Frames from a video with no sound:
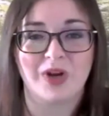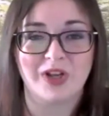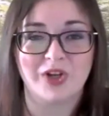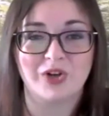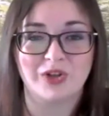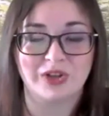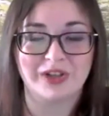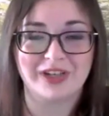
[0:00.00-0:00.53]

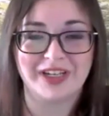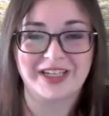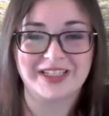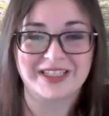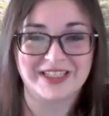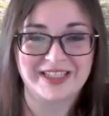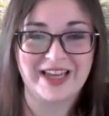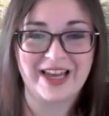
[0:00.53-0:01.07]
you're looking to
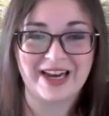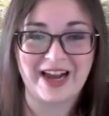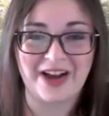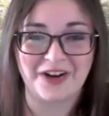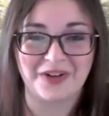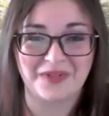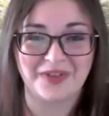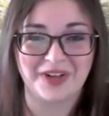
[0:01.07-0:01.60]
get out
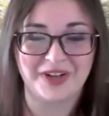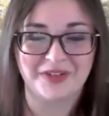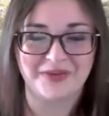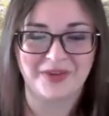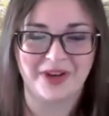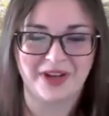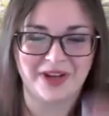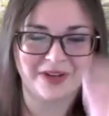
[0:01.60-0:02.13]
of it,
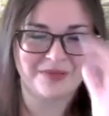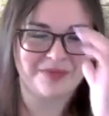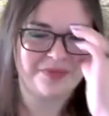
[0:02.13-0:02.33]
right?